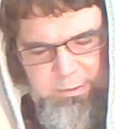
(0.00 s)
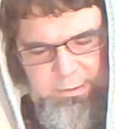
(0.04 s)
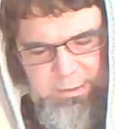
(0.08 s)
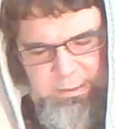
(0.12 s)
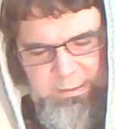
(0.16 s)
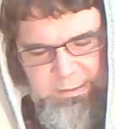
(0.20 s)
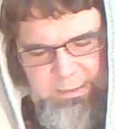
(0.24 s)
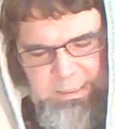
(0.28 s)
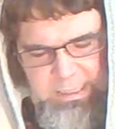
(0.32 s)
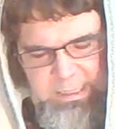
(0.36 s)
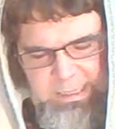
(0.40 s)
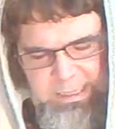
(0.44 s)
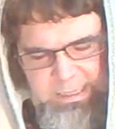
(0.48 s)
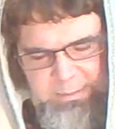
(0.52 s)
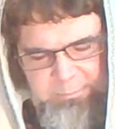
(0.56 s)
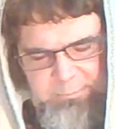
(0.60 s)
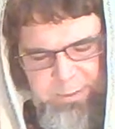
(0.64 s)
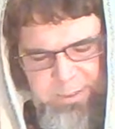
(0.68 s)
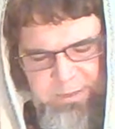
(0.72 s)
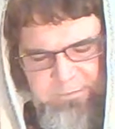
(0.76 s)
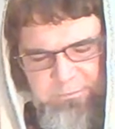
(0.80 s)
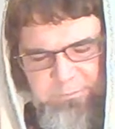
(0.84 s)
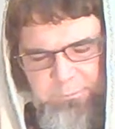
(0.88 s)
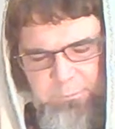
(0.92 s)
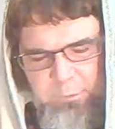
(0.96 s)
The night
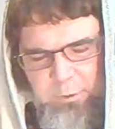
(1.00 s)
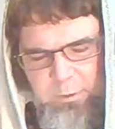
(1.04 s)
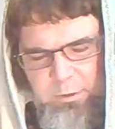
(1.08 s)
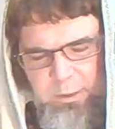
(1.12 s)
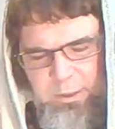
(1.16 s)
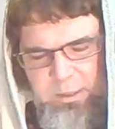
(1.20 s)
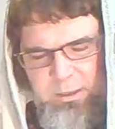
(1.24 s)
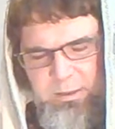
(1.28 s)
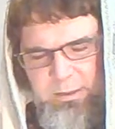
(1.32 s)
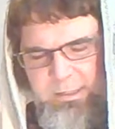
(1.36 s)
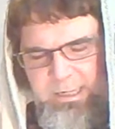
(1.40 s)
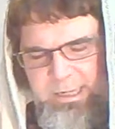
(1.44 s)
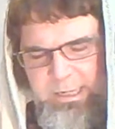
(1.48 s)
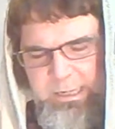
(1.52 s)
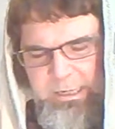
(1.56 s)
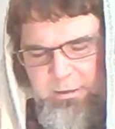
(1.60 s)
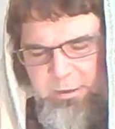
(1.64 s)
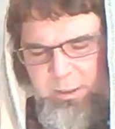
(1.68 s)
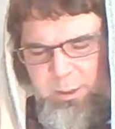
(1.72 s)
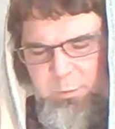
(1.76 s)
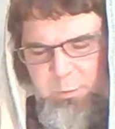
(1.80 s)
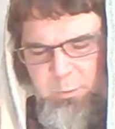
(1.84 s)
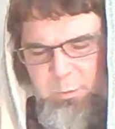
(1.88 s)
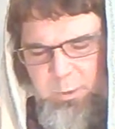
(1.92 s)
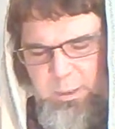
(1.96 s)
before
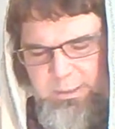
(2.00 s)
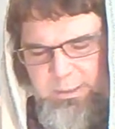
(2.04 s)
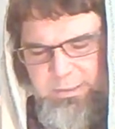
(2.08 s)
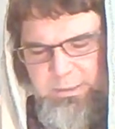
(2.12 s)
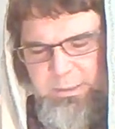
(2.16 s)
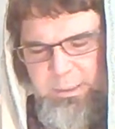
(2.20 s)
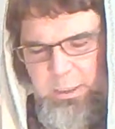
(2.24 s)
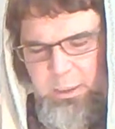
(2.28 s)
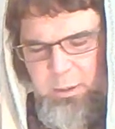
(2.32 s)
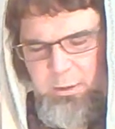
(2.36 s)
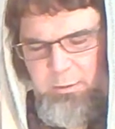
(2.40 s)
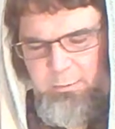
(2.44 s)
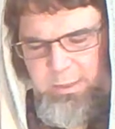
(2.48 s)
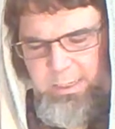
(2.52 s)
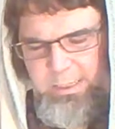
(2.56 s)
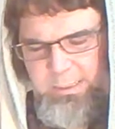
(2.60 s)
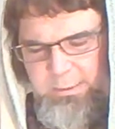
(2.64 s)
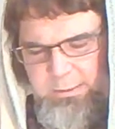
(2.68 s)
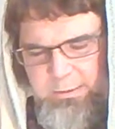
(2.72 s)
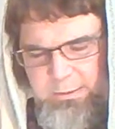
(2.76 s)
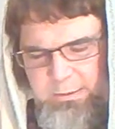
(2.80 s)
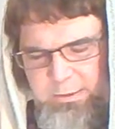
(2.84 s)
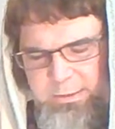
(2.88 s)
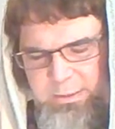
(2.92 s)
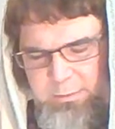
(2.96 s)
Herod was
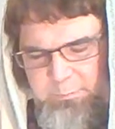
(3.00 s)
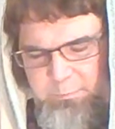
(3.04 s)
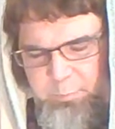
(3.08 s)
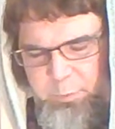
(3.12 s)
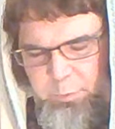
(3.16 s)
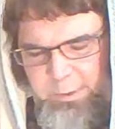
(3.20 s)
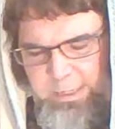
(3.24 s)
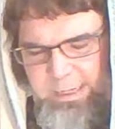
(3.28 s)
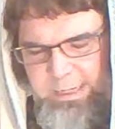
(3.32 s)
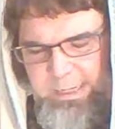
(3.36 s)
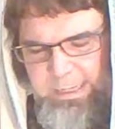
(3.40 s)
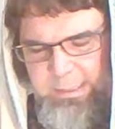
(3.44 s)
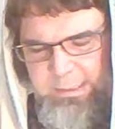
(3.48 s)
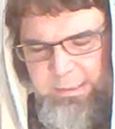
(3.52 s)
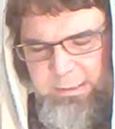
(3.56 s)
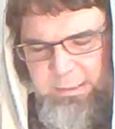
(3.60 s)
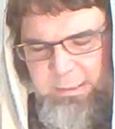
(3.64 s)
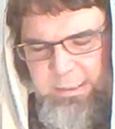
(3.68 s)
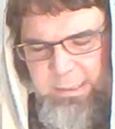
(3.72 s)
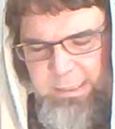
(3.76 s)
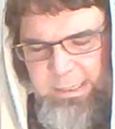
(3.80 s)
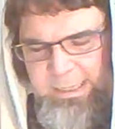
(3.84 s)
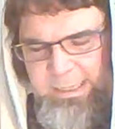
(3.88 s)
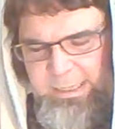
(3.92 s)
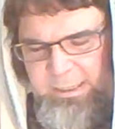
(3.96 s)
going to bring
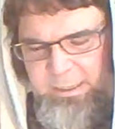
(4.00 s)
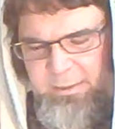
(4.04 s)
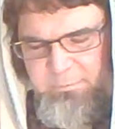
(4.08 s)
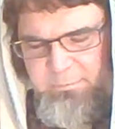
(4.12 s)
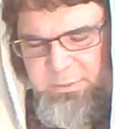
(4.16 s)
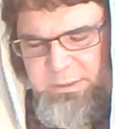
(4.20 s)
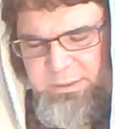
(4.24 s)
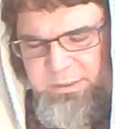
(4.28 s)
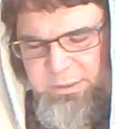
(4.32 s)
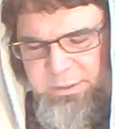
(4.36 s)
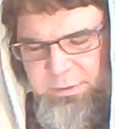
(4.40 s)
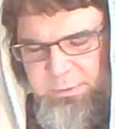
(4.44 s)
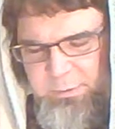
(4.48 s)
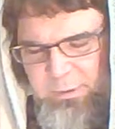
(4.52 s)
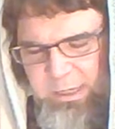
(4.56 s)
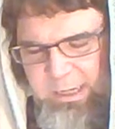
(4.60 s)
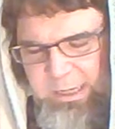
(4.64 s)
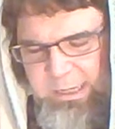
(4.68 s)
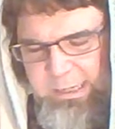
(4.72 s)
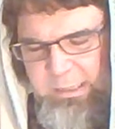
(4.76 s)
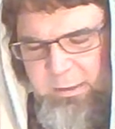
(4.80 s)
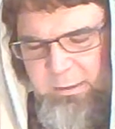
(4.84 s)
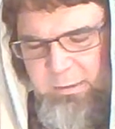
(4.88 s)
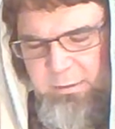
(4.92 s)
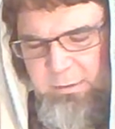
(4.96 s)
him to
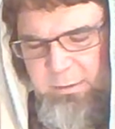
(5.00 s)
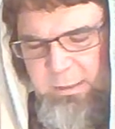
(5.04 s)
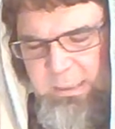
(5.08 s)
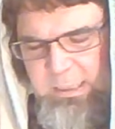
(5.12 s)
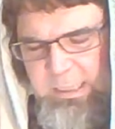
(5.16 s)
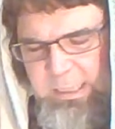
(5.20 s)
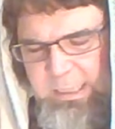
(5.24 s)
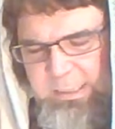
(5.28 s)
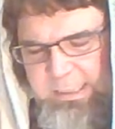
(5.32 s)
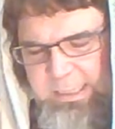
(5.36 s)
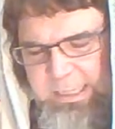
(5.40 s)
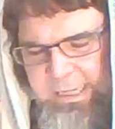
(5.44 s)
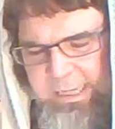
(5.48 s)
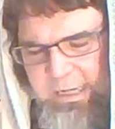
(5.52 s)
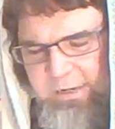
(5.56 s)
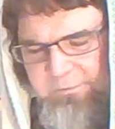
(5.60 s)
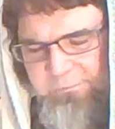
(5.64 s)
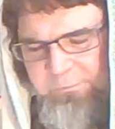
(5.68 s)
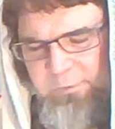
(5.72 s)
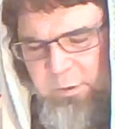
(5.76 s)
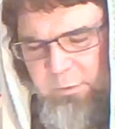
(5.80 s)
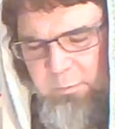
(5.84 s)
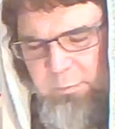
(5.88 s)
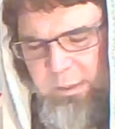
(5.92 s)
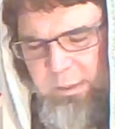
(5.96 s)
trial,
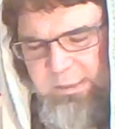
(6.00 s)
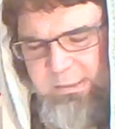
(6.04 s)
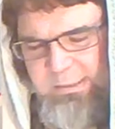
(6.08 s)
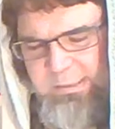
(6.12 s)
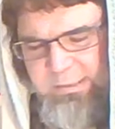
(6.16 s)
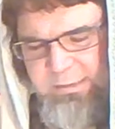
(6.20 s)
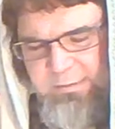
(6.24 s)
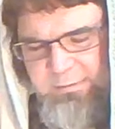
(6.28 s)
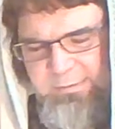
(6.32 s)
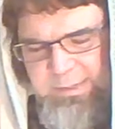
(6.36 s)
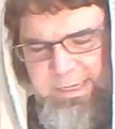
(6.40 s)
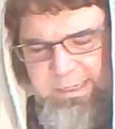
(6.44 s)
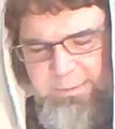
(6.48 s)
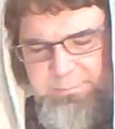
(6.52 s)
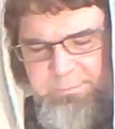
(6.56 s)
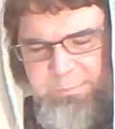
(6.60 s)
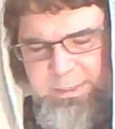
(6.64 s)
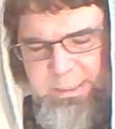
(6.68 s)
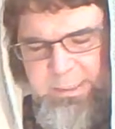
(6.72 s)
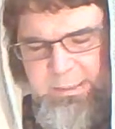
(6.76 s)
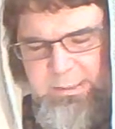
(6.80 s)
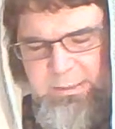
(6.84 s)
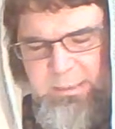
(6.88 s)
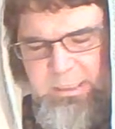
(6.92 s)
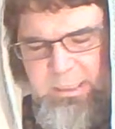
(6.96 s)
Kepha was
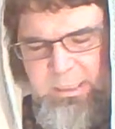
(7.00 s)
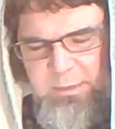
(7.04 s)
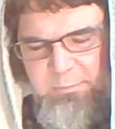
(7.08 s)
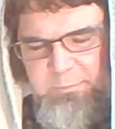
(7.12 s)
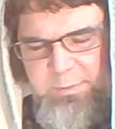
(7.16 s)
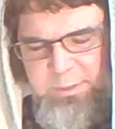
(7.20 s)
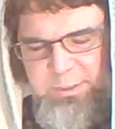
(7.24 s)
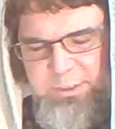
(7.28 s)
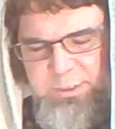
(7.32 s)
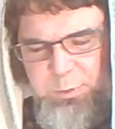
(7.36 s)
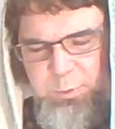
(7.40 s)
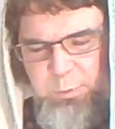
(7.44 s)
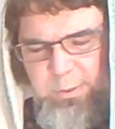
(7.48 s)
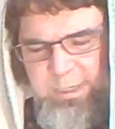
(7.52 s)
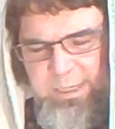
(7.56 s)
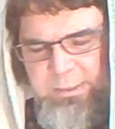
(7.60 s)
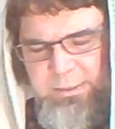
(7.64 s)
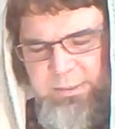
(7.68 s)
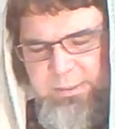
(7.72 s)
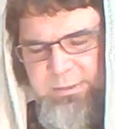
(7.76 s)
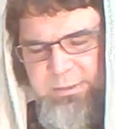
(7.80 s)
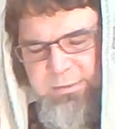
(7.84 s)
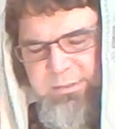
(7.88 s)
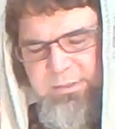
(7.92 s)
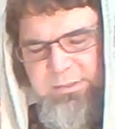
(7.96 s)
sleeping between two